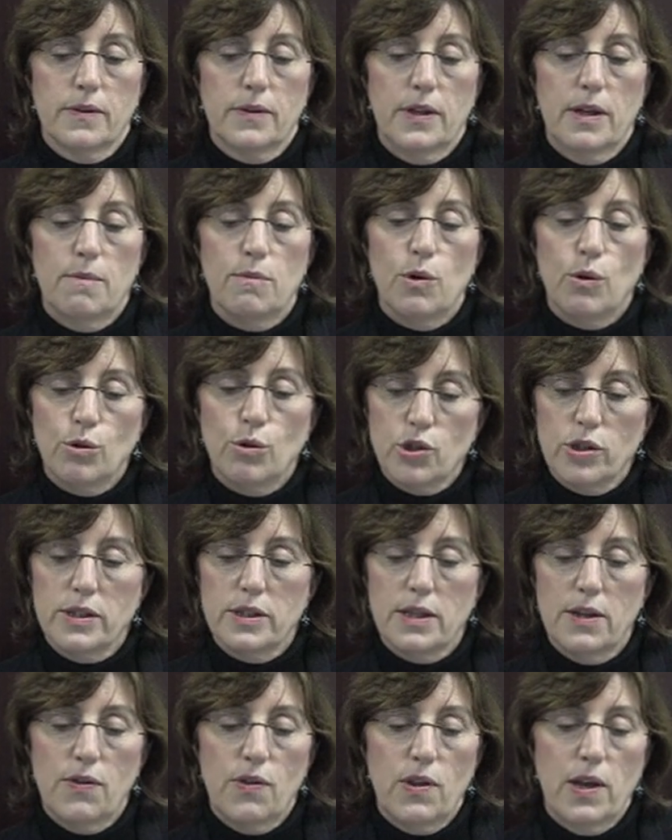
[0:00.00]
the
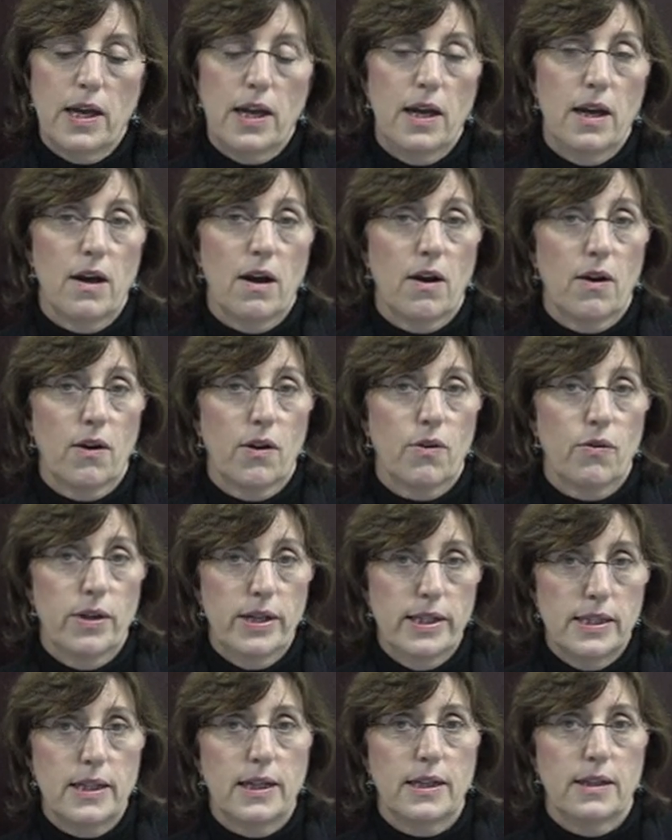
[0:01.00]
emotions and thinking are
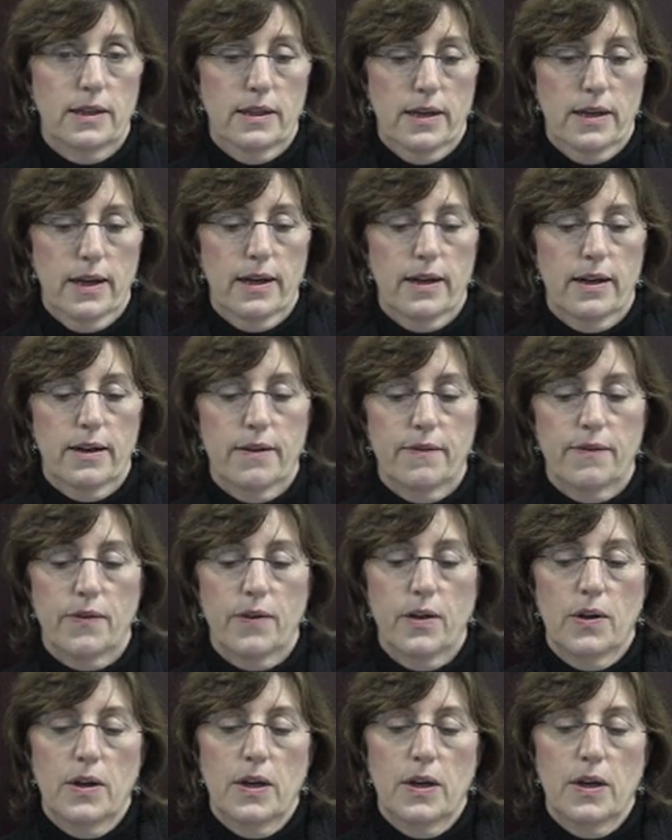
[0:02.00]
increasingly negative,